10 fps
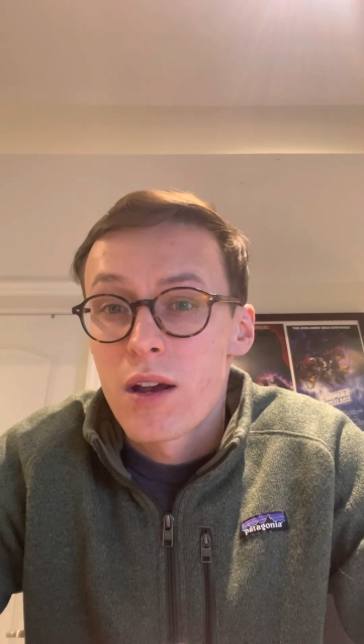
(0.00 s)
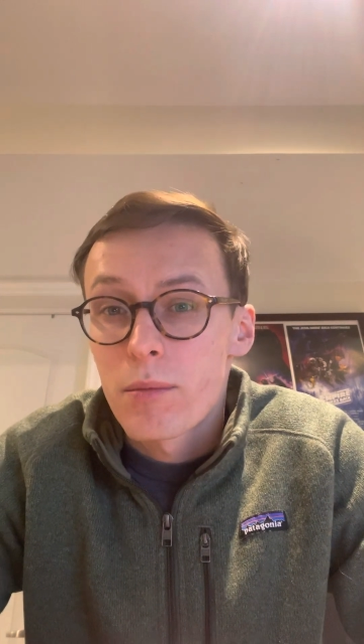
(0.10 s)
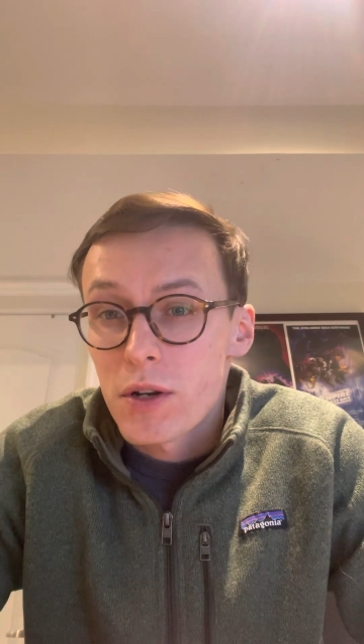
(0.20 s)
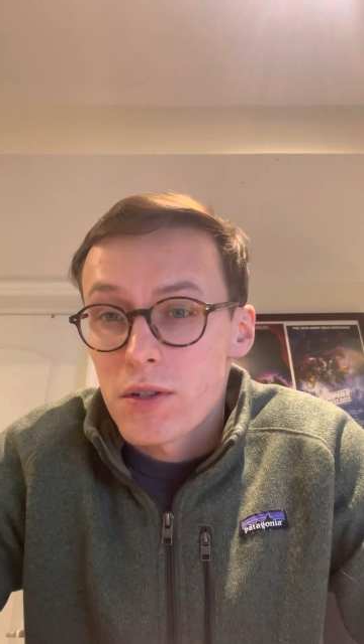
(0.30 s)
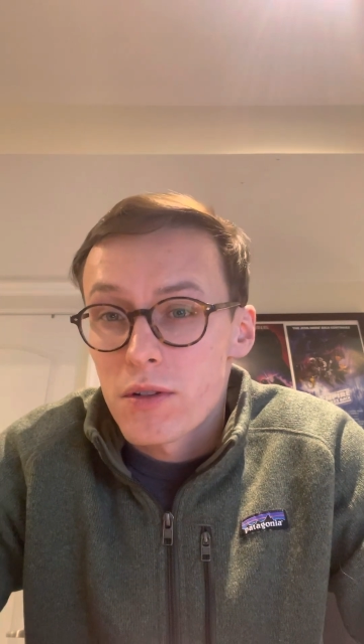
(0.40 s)

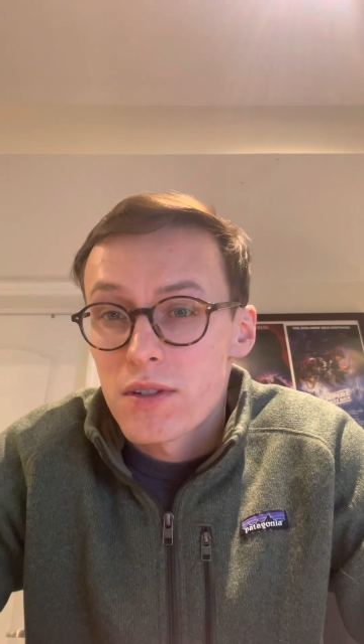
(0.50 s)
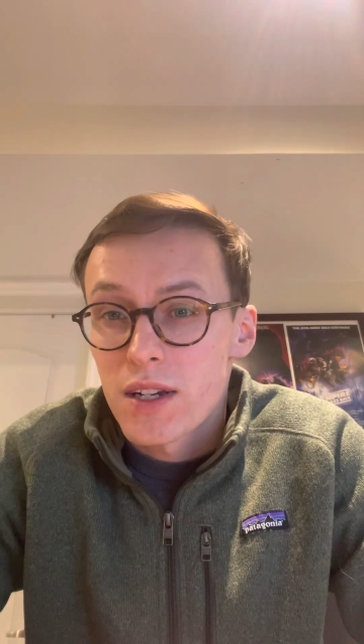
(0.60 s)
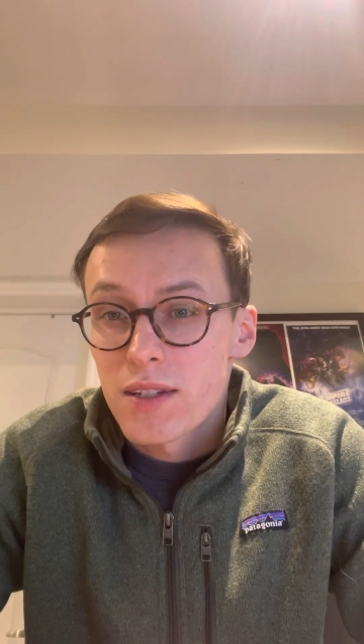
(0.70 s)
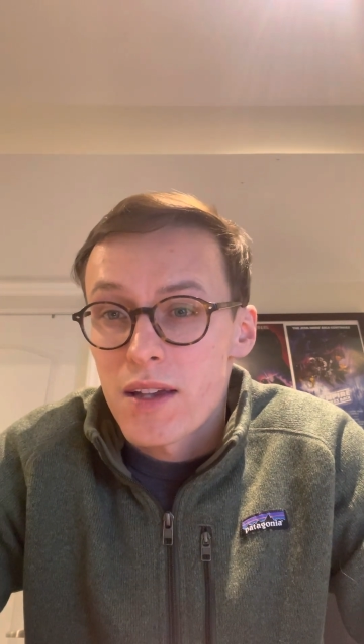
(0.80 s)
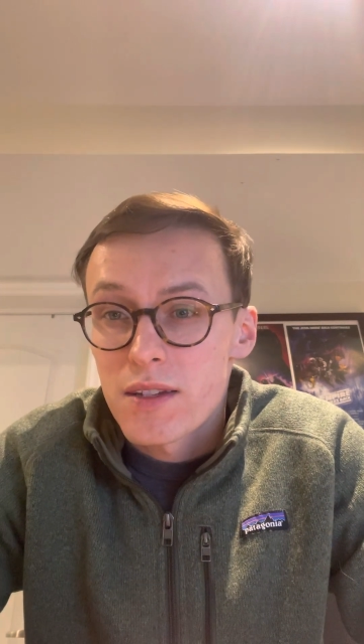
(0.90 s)
personal
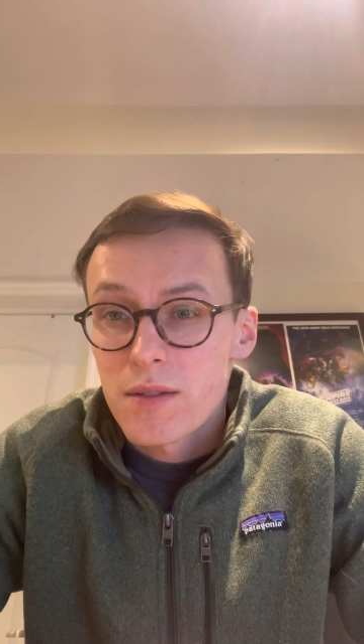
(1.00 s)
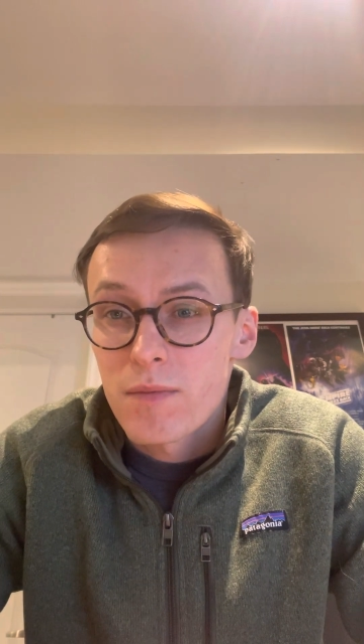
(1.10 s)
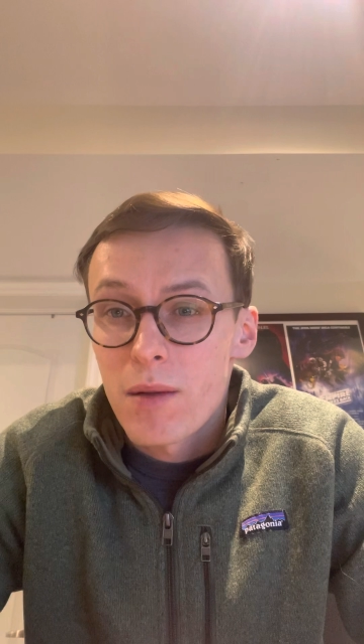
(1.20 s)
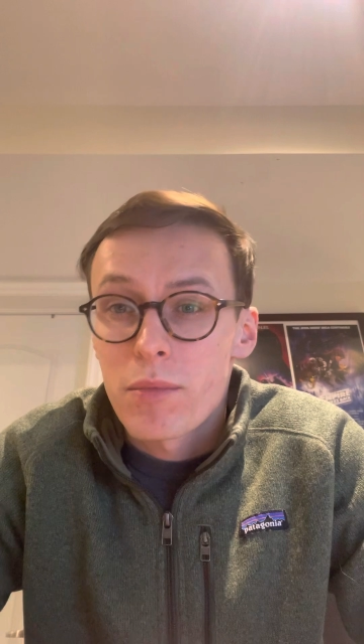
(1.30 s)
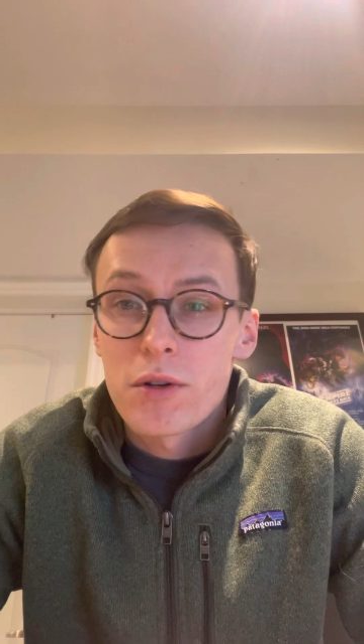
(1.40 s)
success
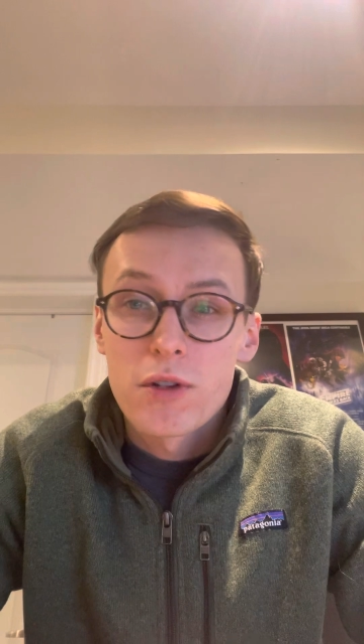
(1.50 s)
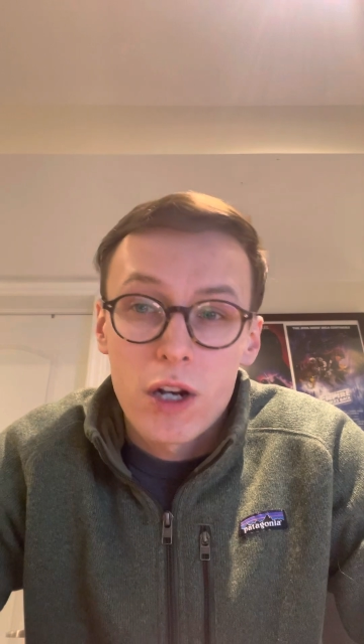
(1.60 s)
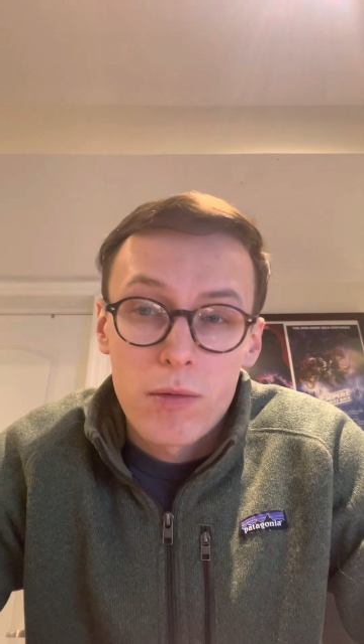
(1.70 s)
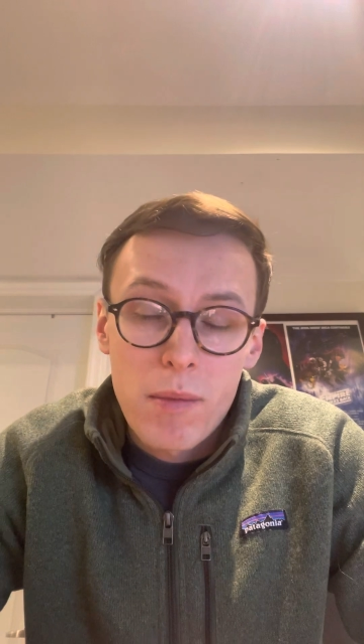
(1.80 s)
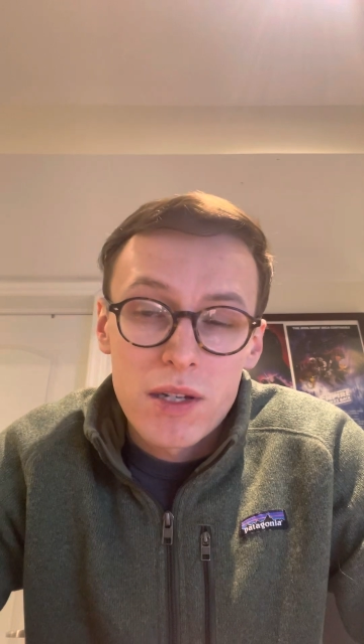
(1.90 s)
and personal
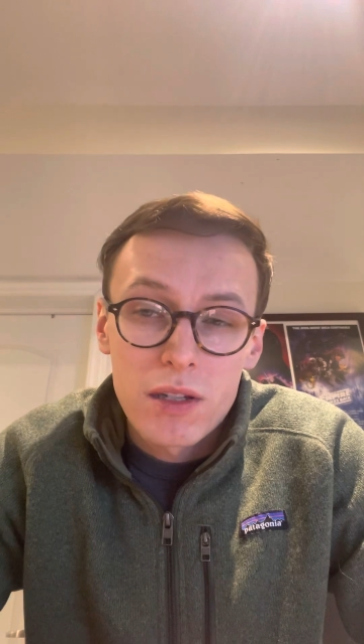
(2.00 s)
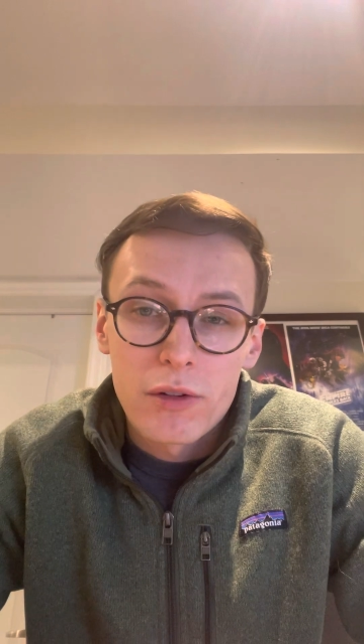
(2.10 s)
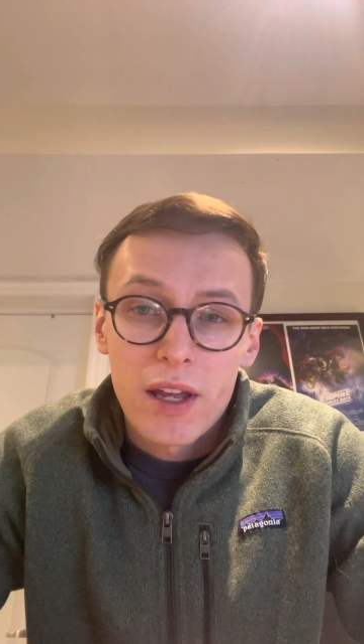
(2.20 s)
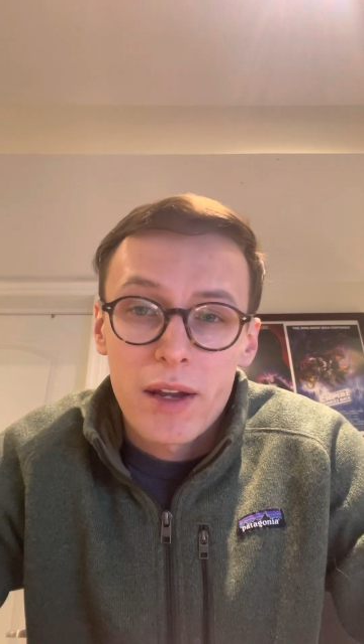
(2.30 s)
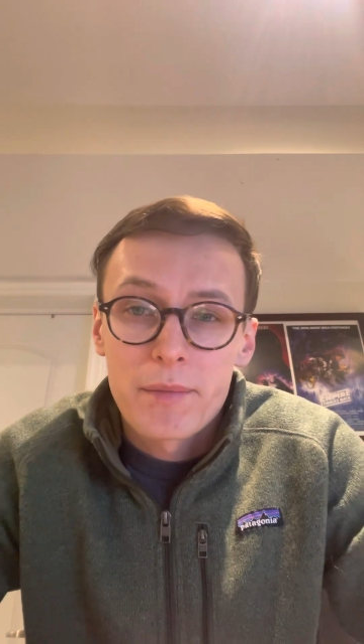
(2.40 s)
commitment to
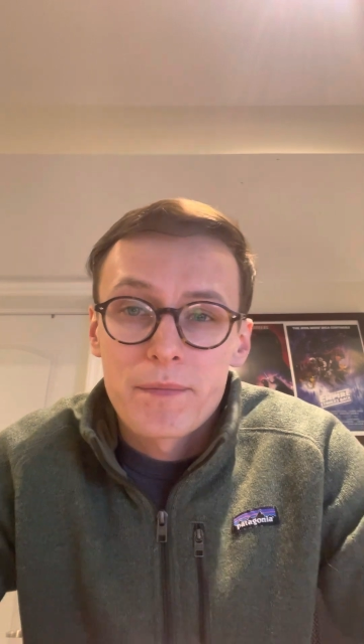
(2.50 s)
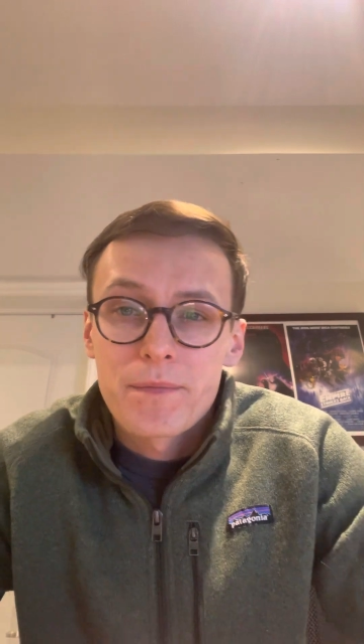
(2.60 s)
learning.